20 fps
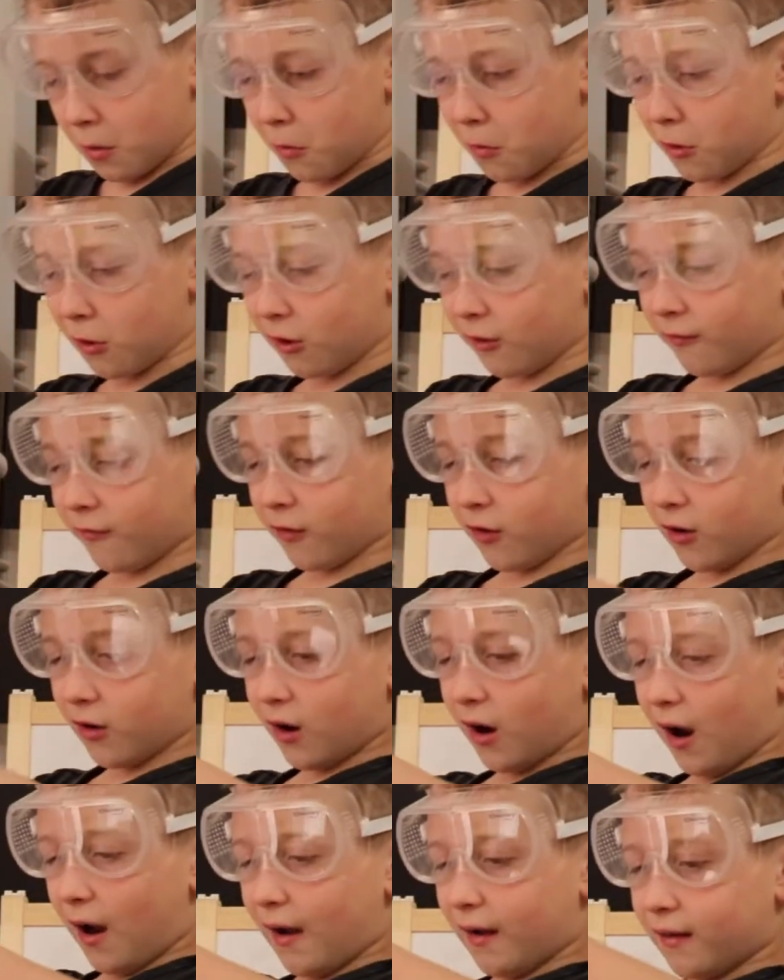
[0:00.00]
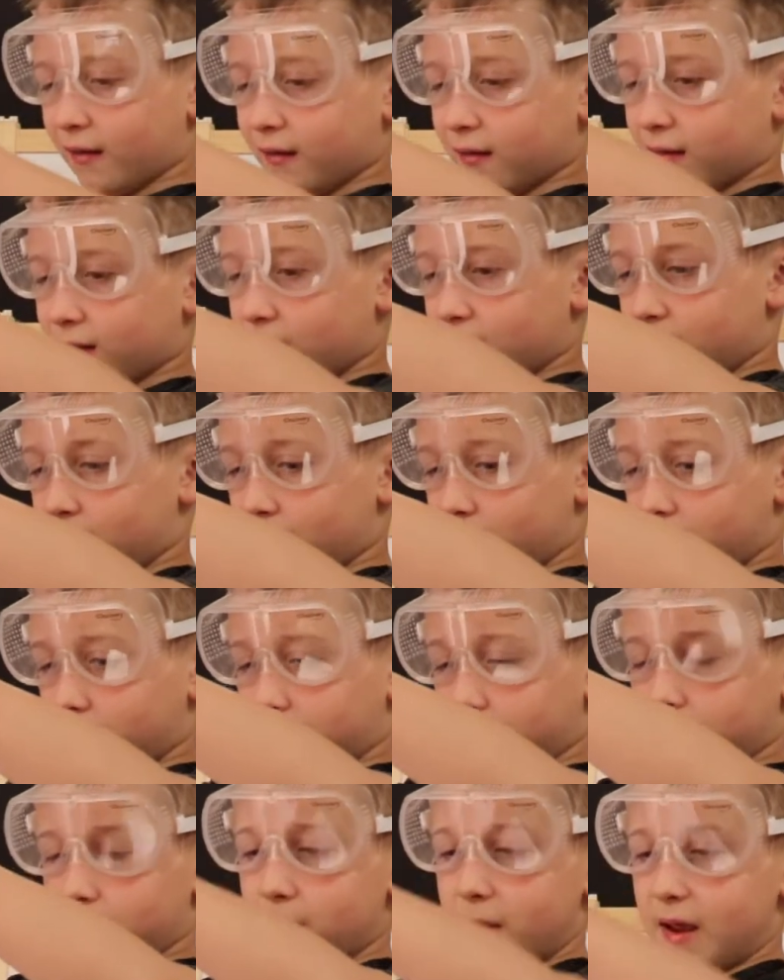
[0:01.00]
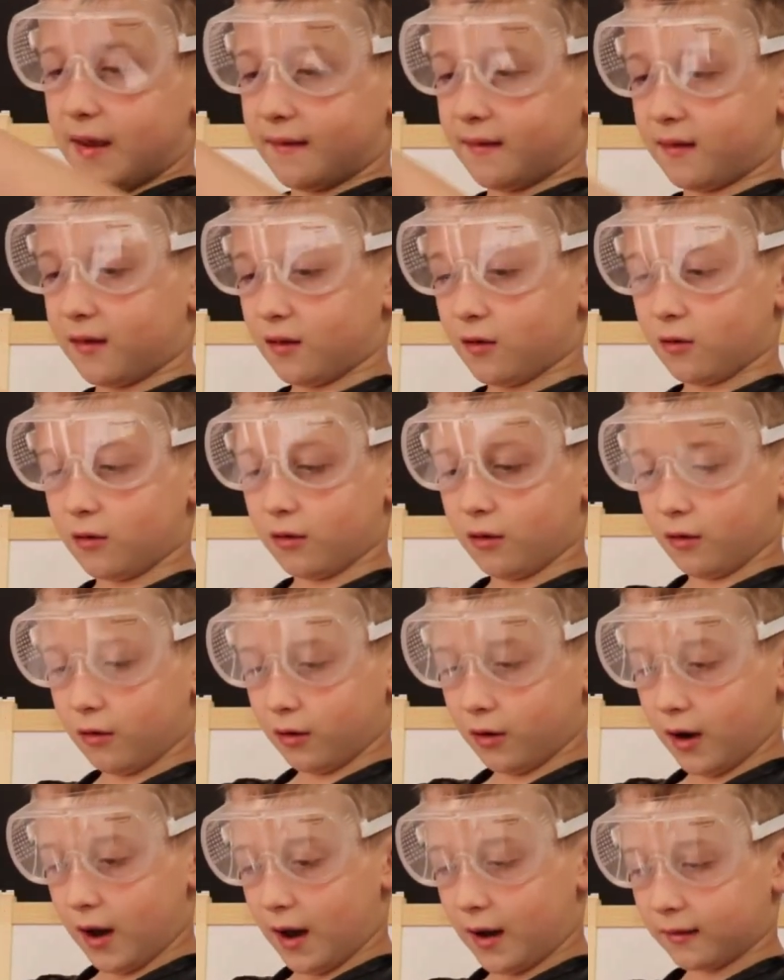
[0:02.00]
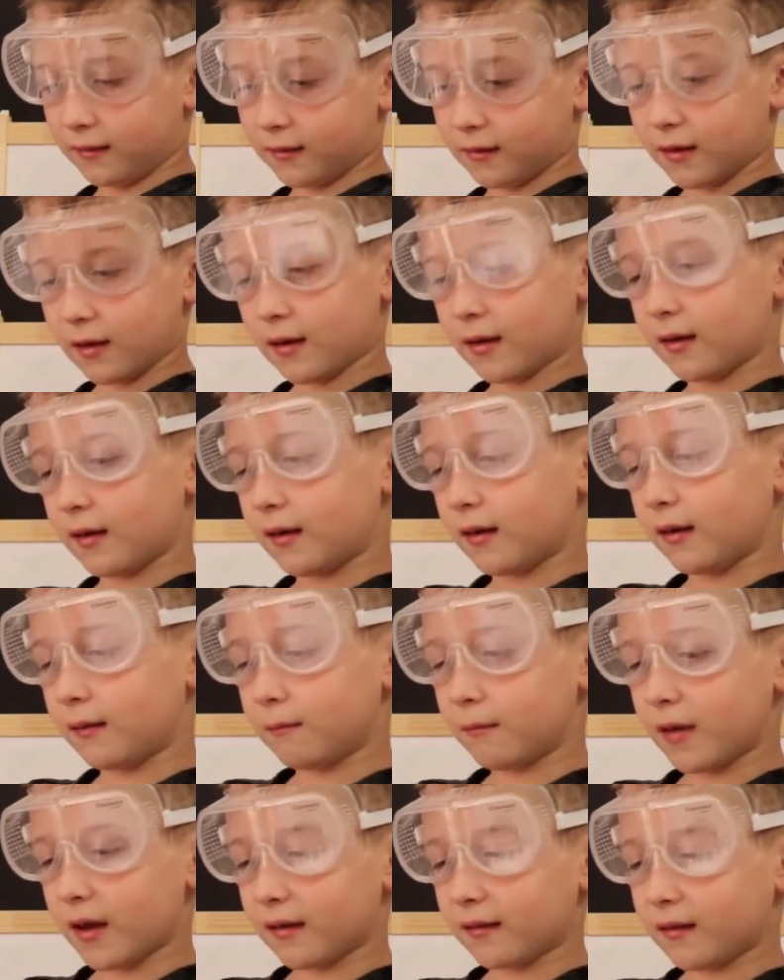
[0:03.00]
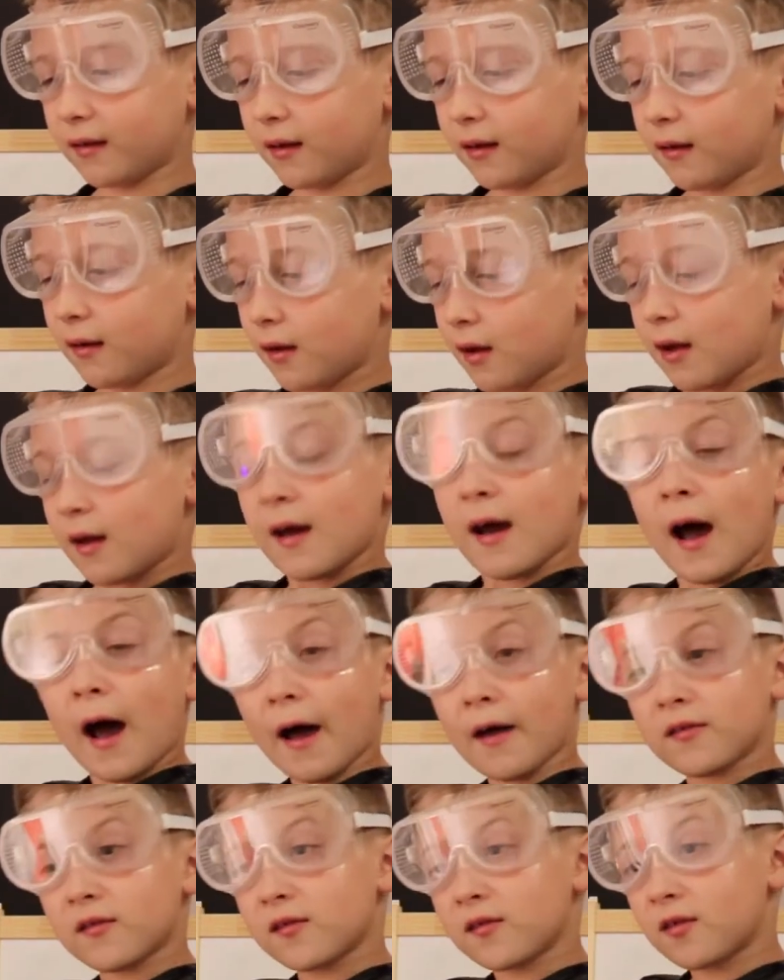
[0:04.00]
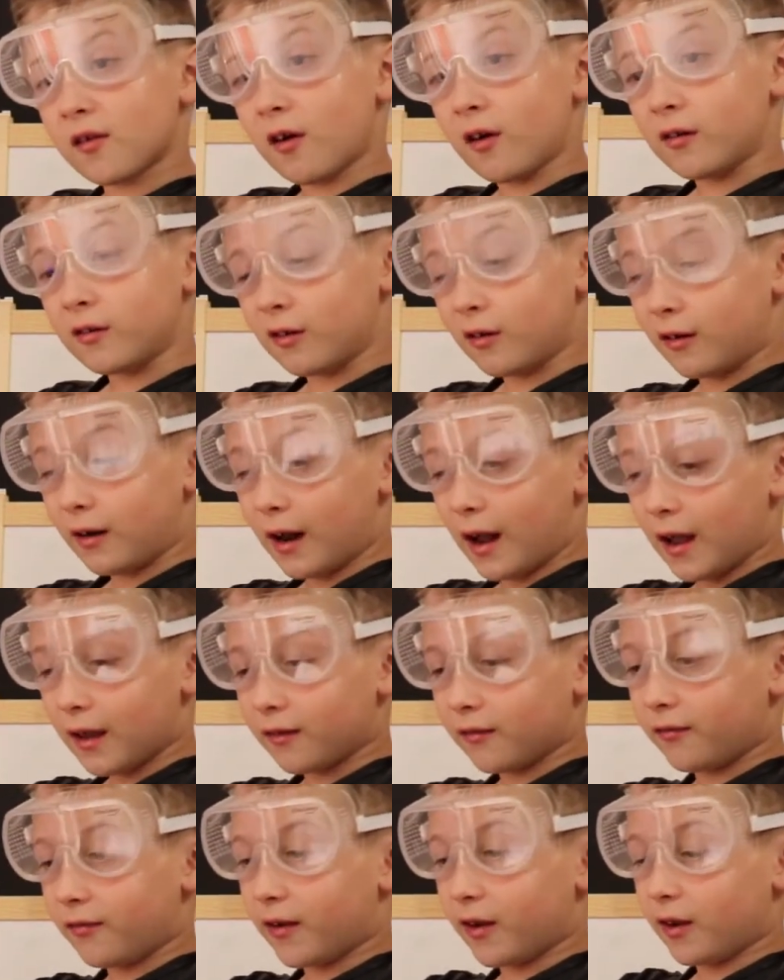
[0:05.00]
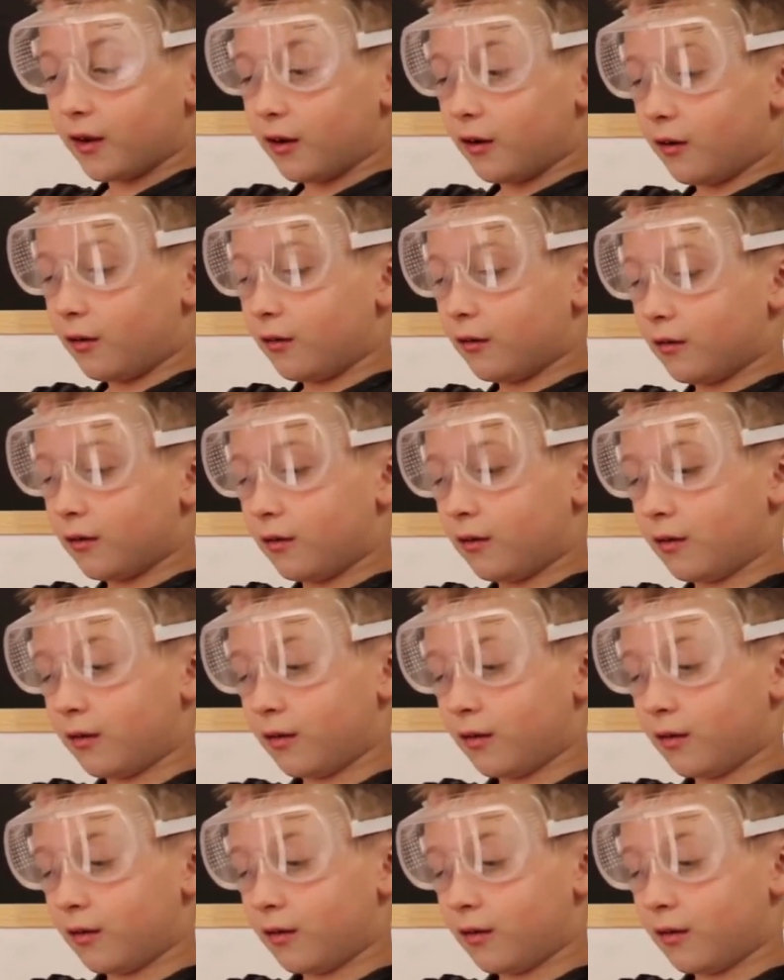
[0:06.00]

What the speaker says: Or if your eyes get messy or your hands get messy, as you saw in our last video,